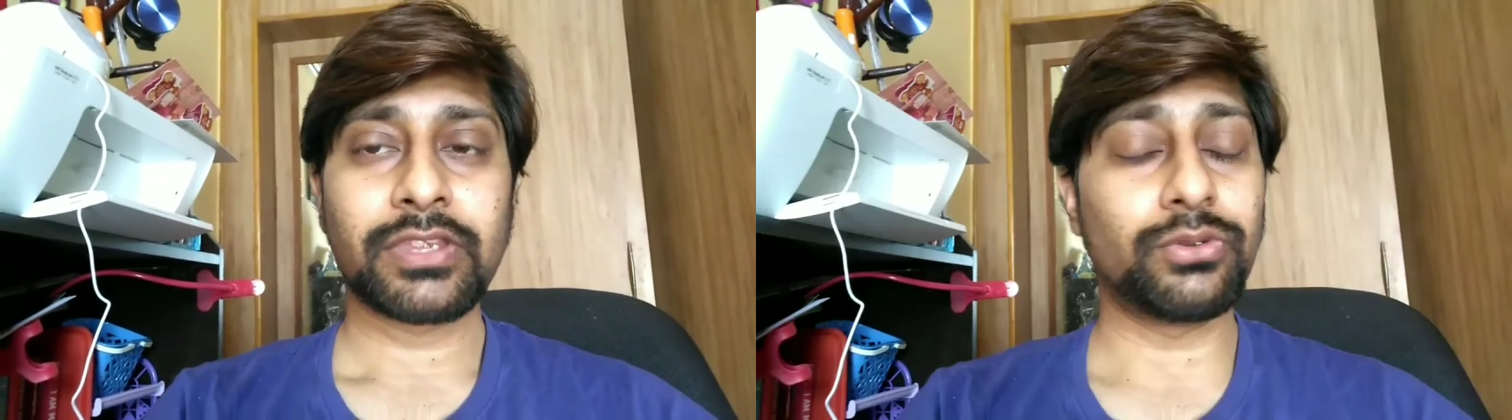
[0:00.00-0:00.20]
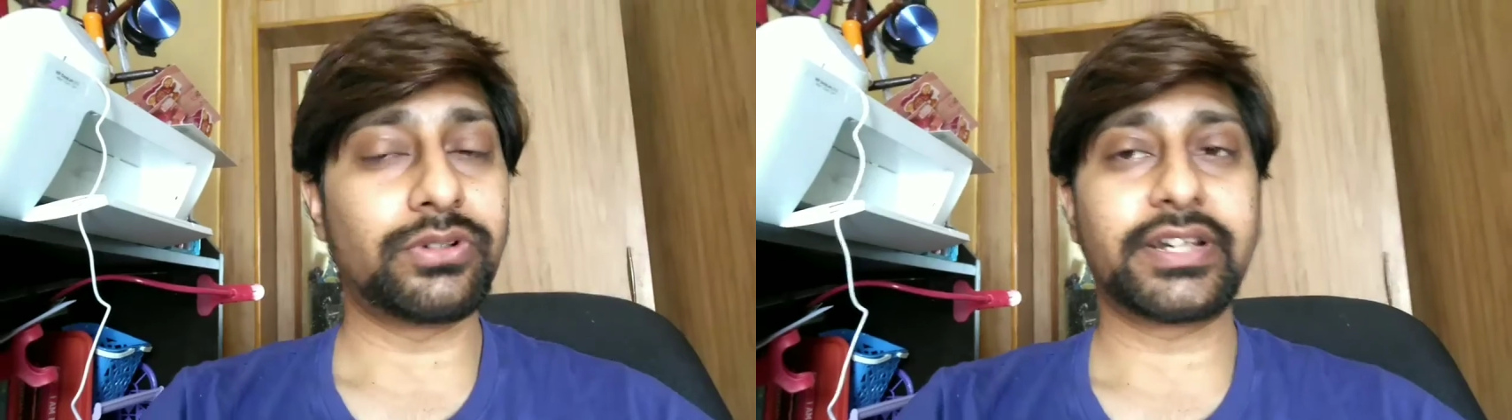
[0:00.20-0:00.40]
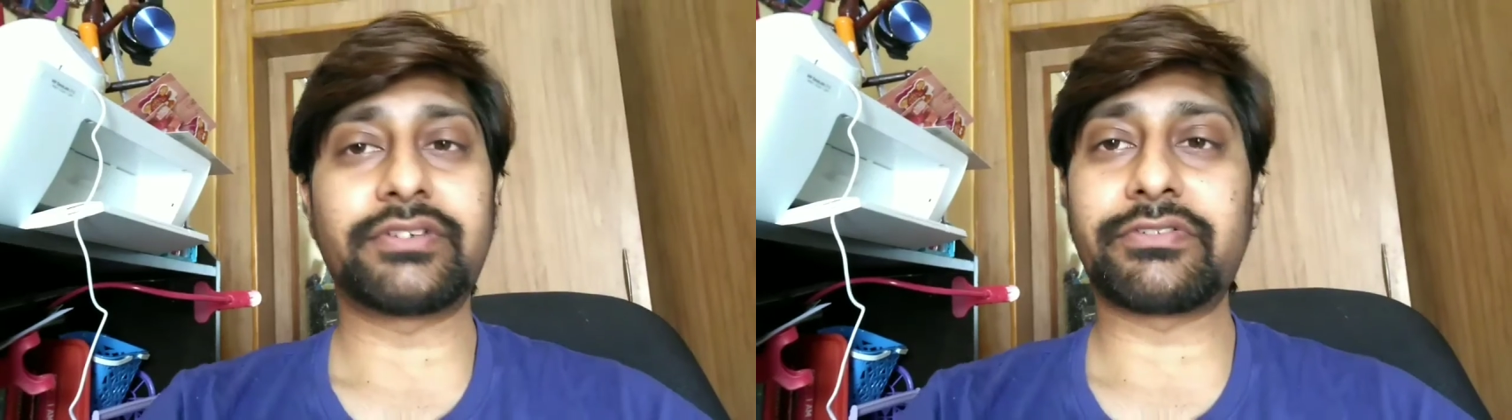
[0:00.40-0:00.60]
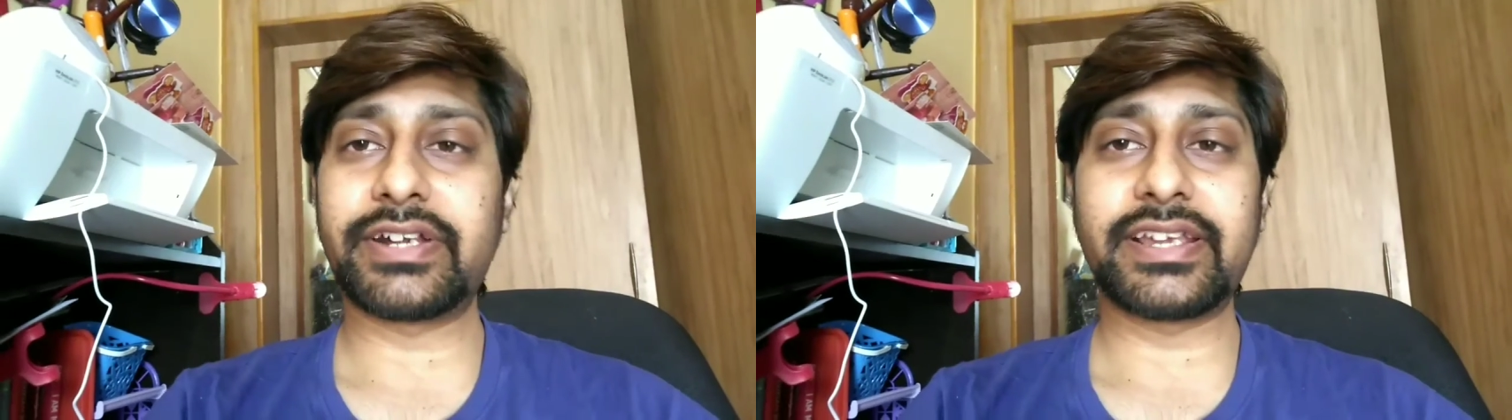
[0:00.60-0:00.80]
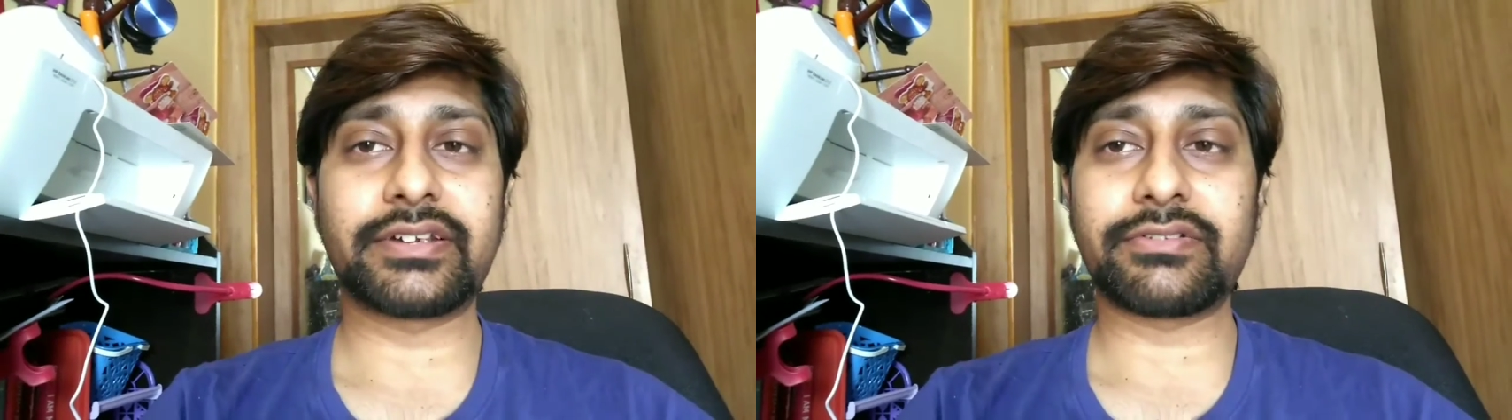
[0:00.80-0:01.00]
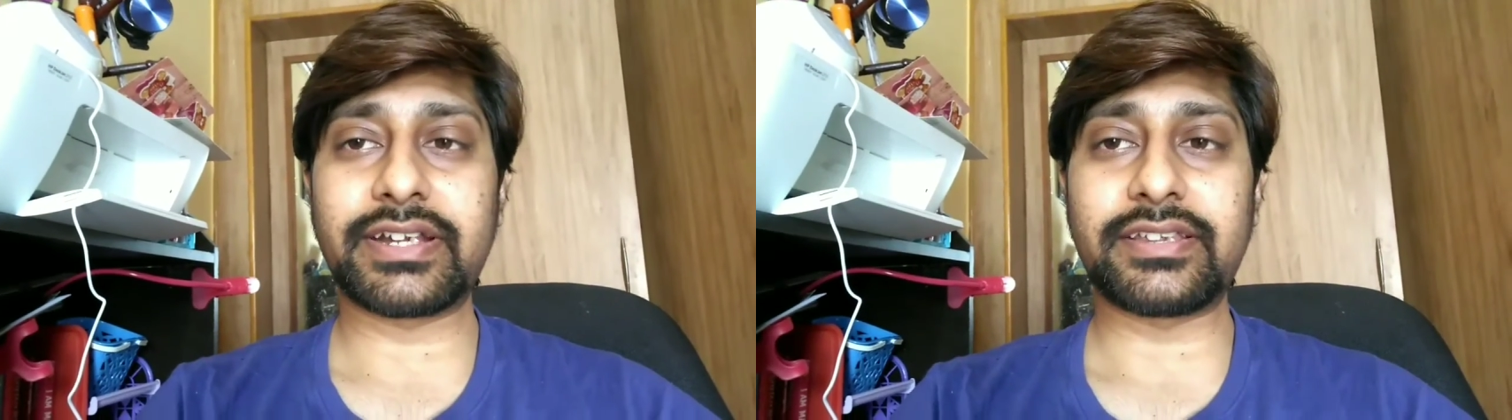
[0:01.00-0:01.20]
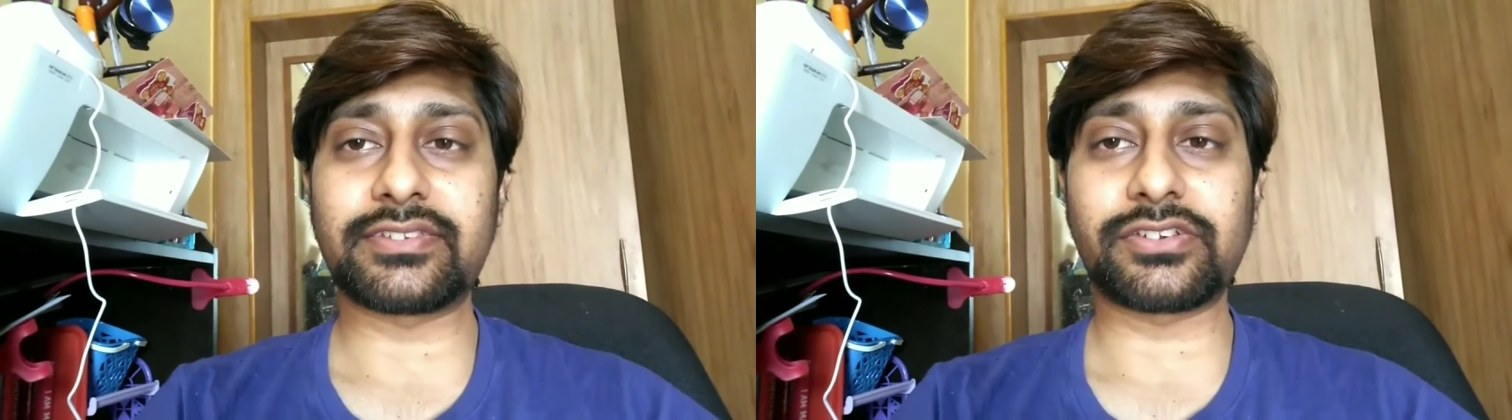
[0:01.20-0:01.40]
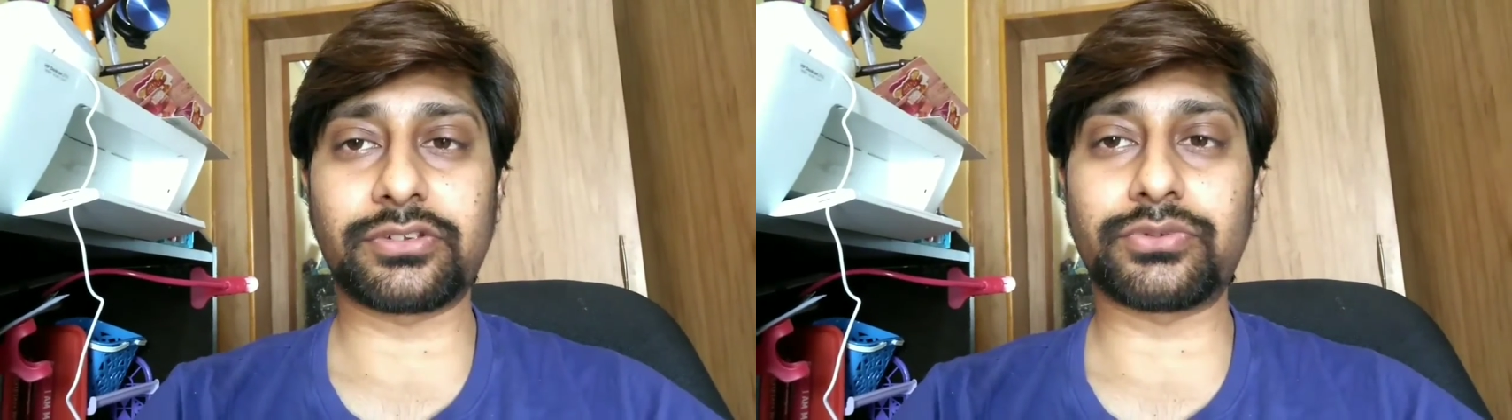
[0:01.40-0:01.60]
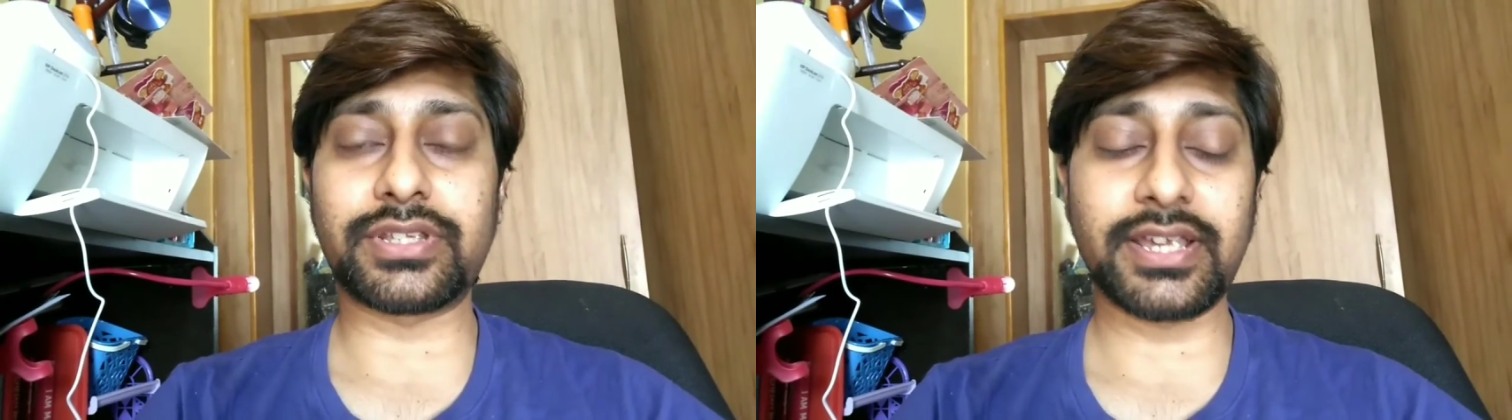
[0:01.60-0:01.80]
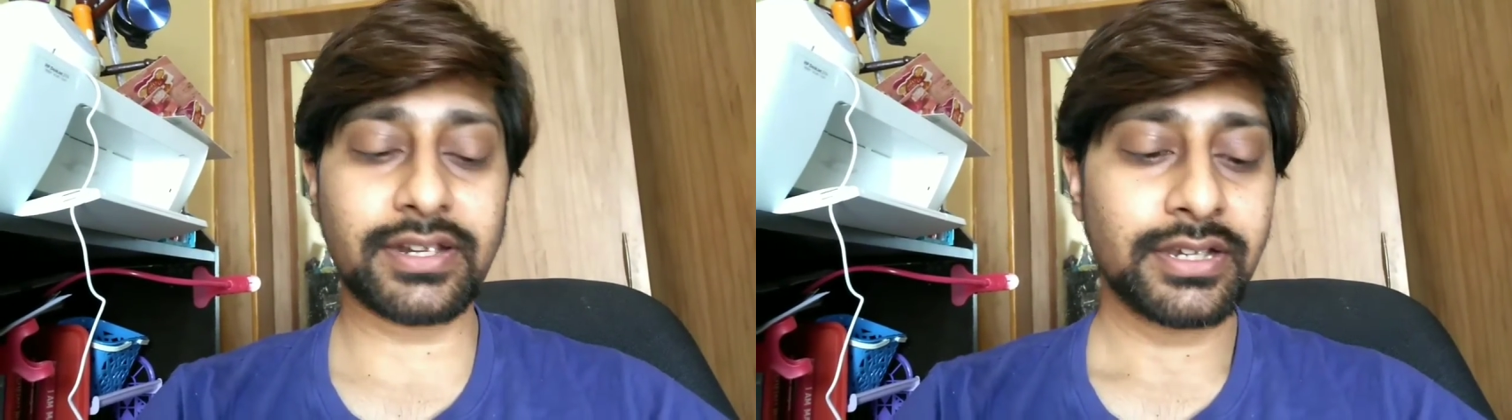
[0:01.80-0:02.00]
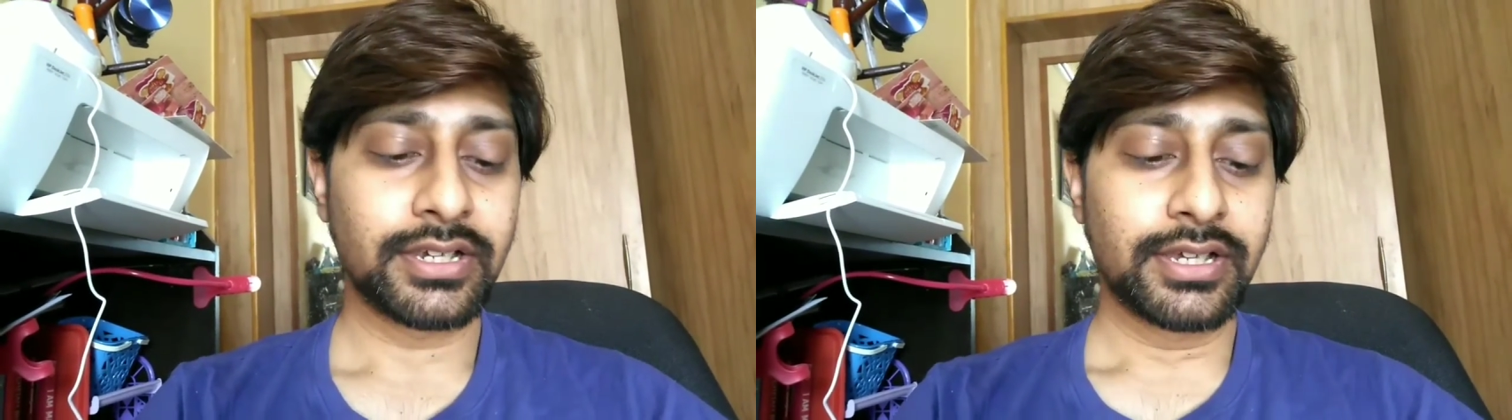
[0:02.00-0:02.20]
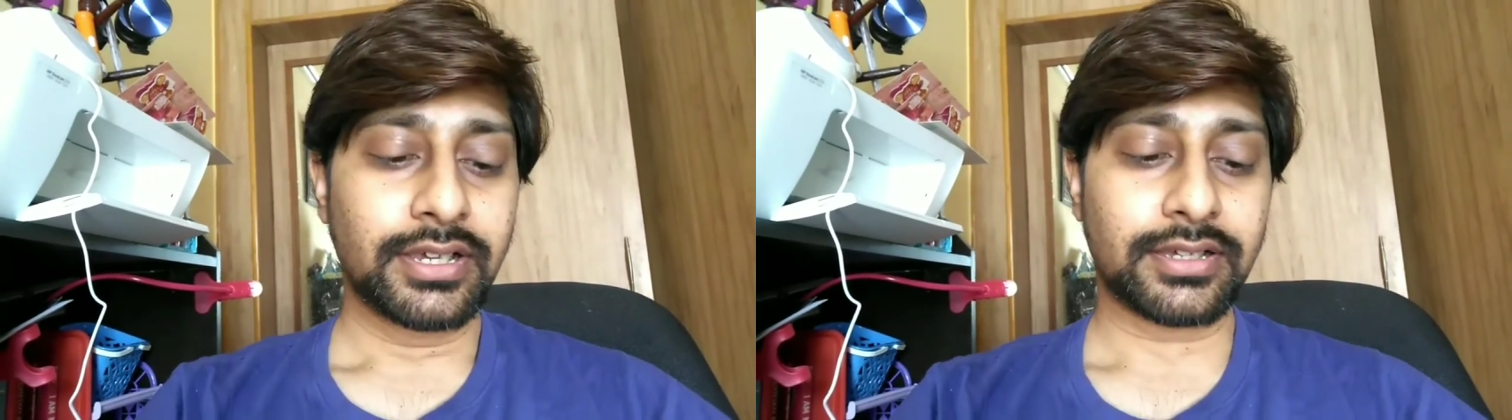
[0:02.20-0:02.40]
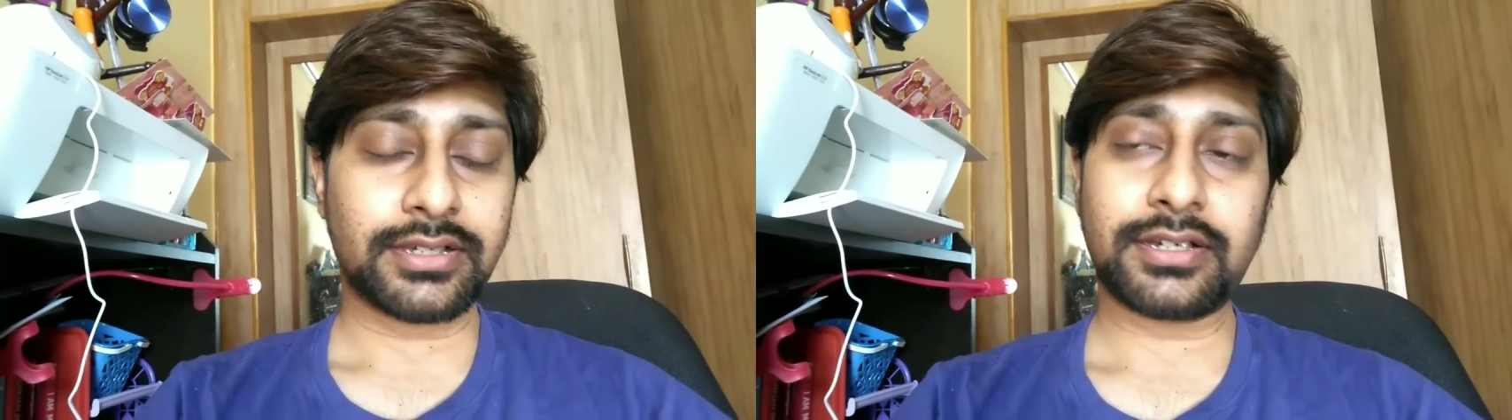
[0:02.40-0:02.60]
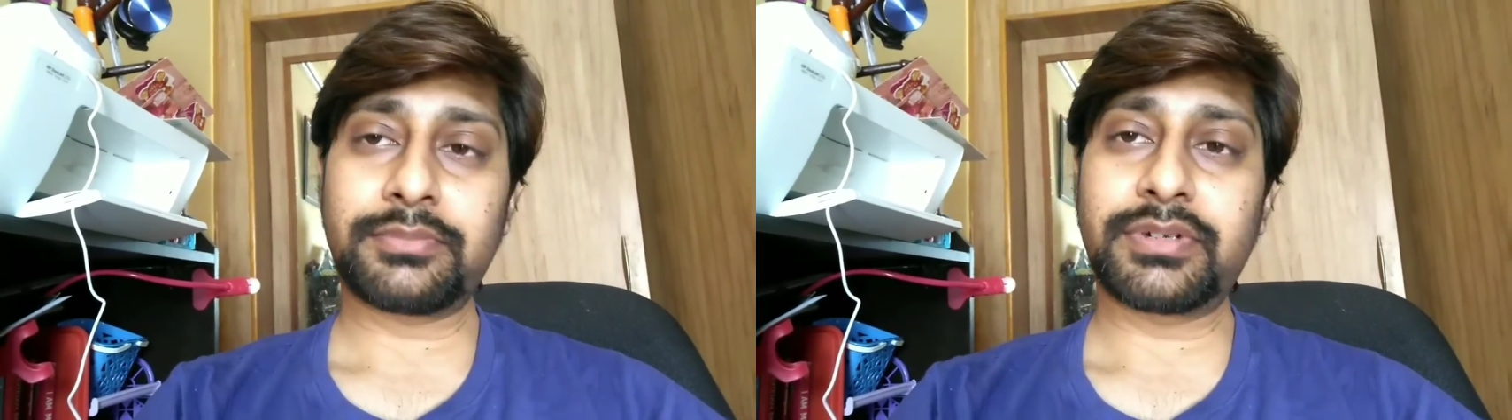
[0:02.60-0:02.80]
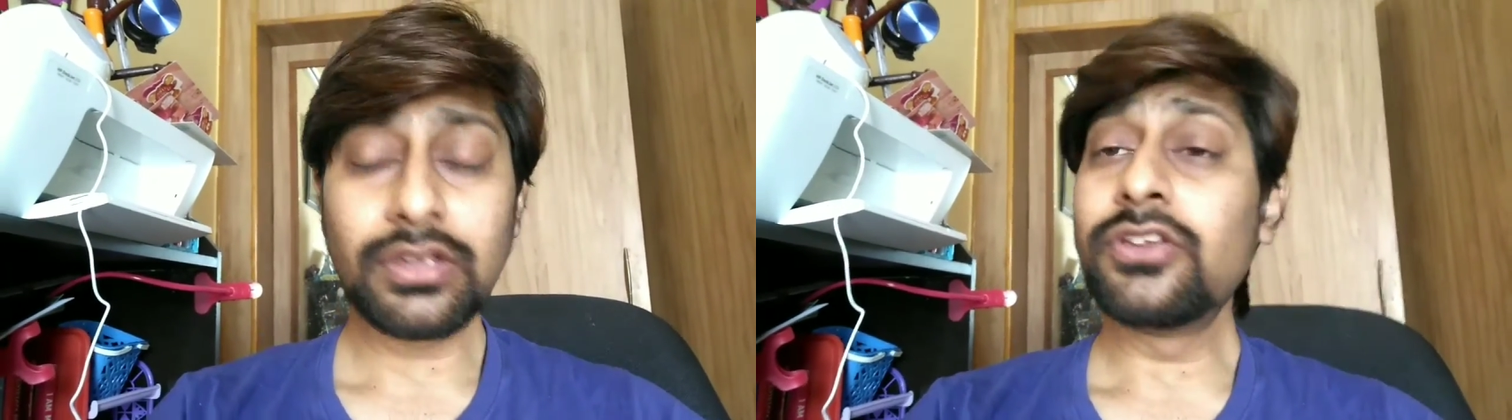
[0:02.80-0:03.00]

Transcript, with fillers: You don't get reading and writing section over there uh,